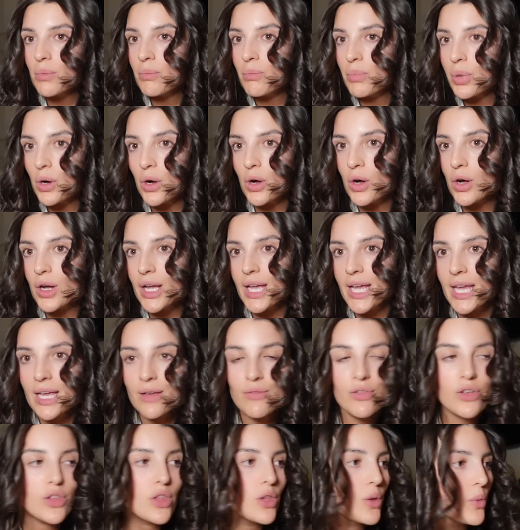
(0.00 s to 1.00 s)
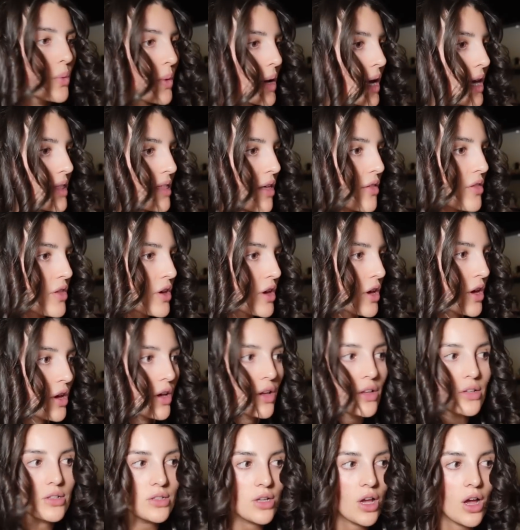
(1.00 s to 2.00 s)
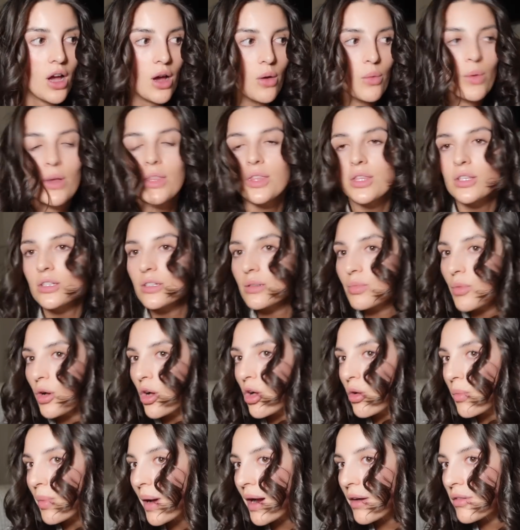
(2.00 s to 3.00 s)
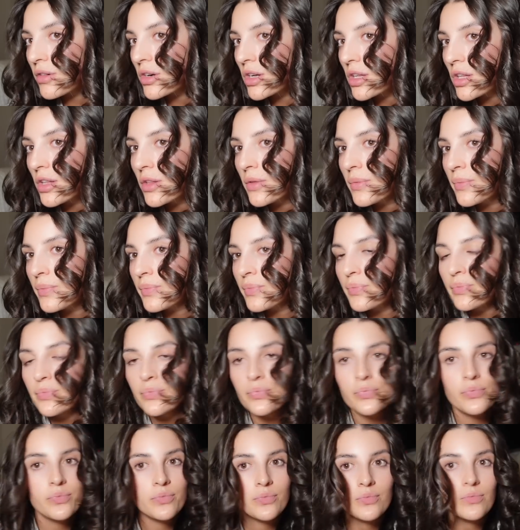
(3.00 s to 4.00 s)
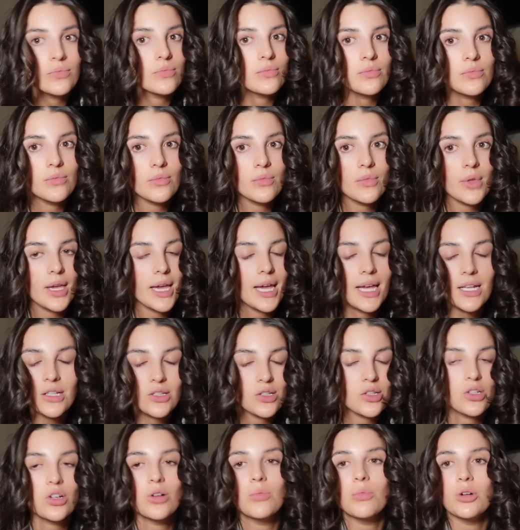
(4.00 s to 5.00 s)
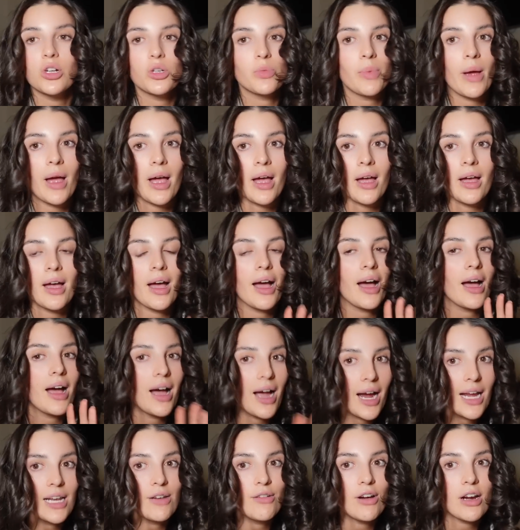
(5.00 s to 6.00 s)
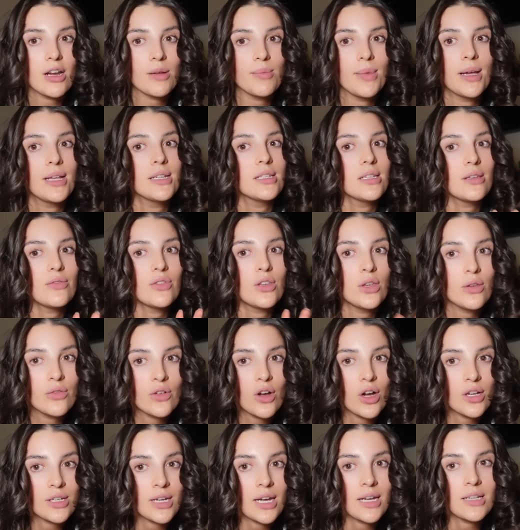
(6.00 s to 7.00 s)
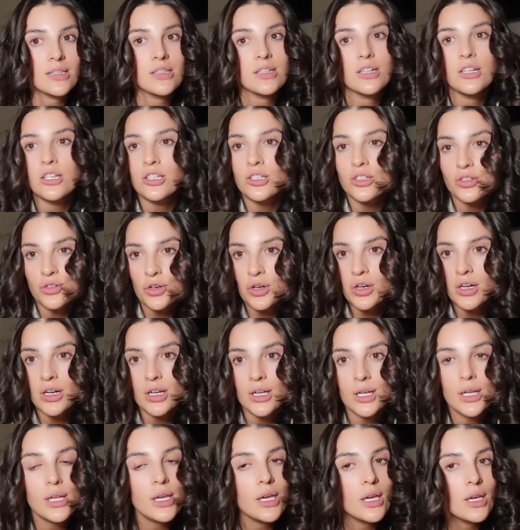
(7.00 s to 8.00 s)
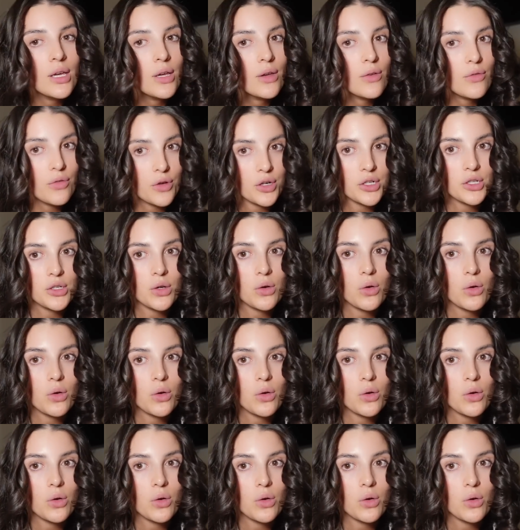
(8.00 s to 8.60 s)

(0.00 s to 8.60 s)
But even the way that the curls are with the small barrel, it's so much better. I highly recommend, if you've got a Dyson and you're struggling for it to